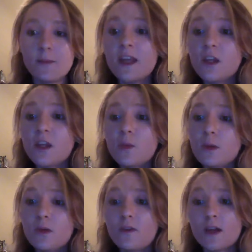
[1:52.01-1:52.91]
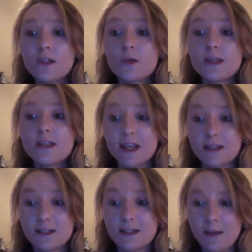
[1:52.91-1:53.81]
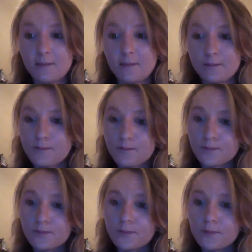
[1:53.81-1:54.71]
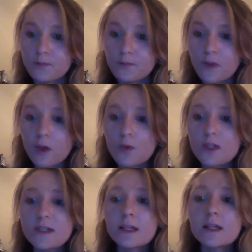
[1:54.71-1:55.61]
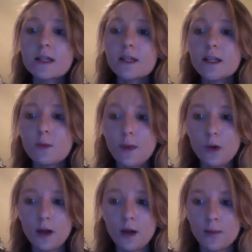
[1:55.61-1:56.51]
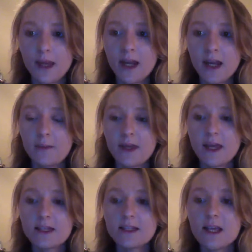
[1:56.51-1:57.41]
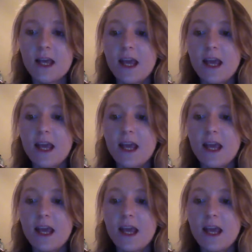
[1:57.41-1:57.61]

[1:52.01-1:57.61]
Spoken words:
Then you want to move on to the second step, which is a little bit more complicated because